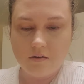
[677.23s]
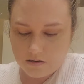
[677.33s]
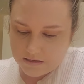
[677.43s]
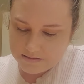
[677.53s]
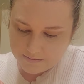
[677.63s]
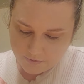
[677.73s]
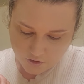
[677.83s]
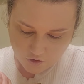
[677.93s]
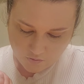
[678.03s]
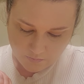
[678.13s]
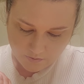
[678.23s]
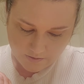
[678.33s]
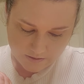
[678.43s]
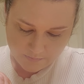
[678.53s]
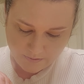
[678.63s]
Next I'm going to go in with
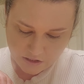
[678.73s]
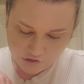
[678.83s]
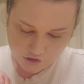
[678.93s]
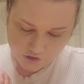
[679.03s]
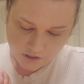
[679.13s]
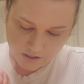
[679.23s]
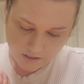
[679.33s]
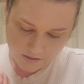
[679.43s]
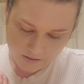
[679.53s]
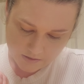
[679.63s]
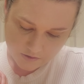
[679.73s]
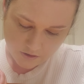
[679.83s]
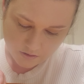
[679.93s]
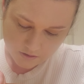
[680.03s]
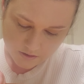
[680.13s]
this peachy shade. It's
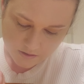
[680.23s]
called